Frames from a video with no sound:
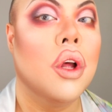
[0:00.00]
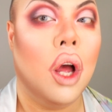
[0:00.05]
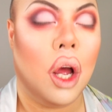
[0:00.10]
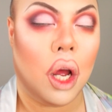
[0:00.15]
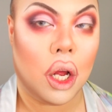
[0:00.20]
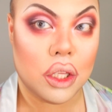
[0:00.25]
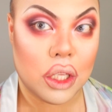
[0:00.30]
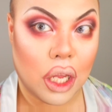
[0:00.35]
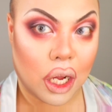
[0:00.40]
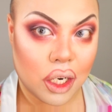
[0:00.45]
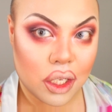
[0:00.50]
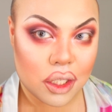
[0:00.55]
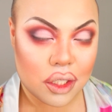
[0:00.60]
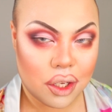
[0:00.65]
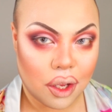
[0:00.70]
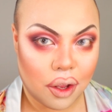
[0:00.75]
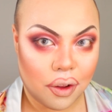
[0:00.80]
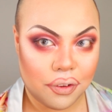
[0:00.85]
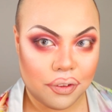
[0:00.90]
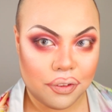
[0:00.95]
And now let's
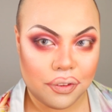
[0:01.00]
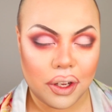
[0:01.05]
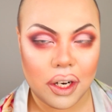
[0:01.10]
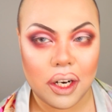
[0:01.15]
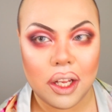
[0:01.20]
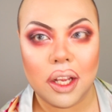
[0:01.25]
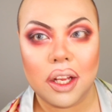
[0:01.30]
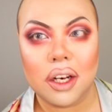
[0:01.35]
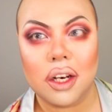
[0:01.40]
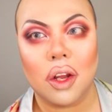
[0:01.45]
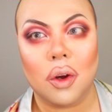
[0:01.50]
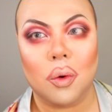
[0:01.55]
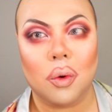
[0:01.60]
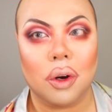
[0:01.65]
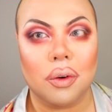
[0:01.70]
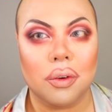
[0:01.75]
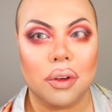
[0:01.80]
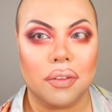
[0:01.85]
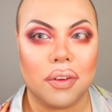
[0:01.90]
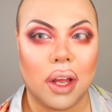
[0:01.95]
fill in
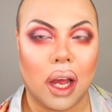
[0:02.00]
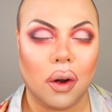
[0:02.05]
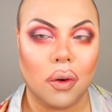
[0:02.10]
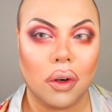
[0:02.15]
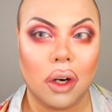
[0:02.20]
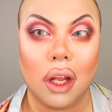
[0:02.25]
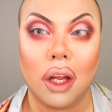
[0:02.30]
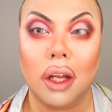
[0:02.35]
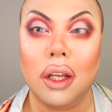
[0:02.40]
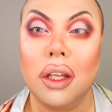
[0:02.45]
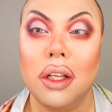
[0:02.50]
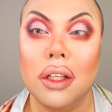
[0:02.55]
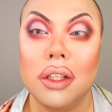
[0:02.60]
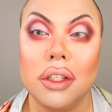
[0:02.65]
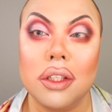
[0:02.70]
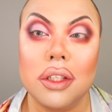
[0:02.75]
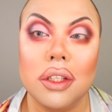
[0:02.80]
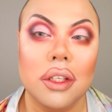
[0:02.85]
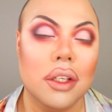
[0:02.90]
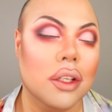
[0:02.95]
what we've
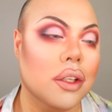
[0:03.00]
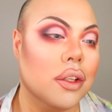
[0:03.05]
outlined.